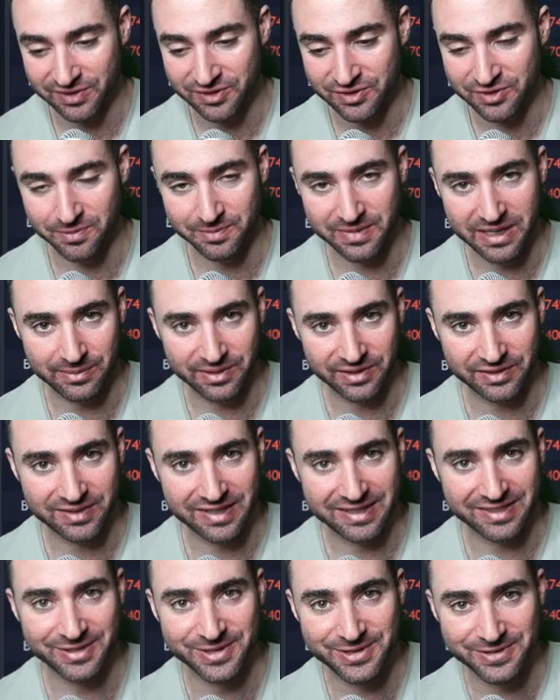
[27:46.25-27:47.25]
to be able to sit
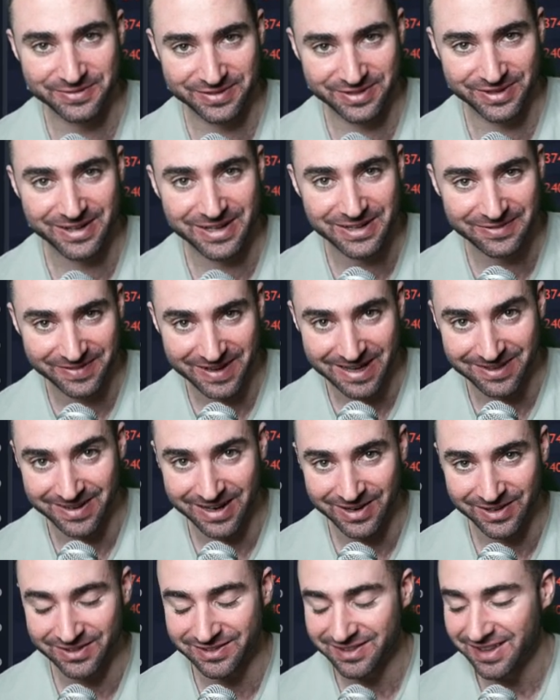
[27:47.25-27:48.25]
through 35
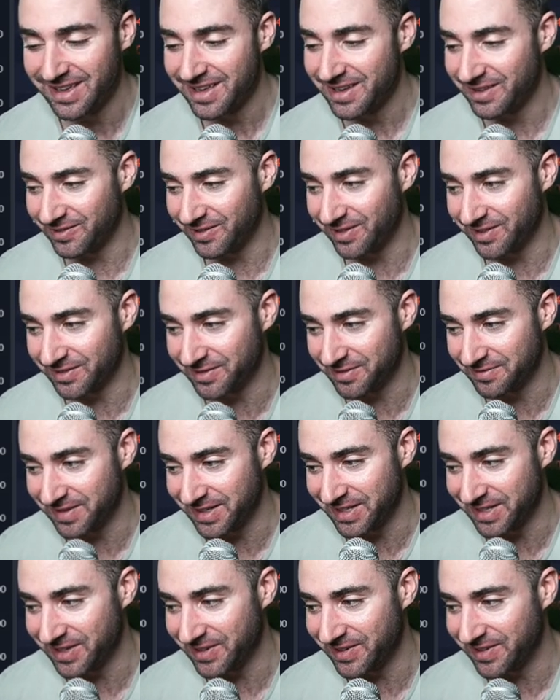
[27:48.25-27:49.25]
hours long of
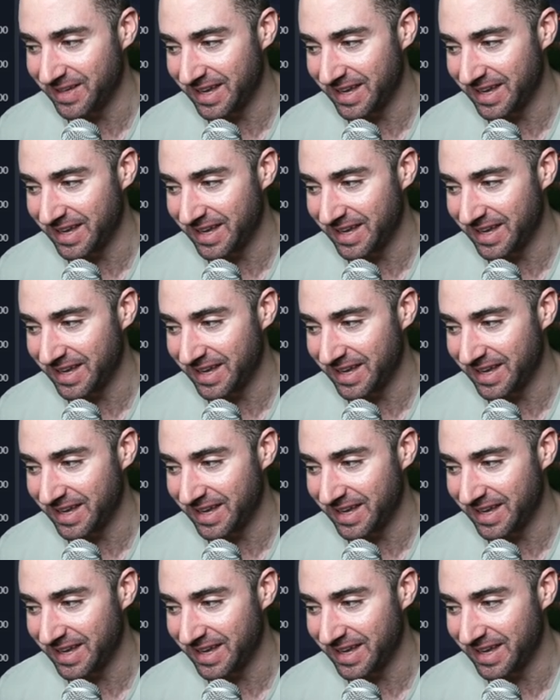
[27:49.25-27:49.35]
video,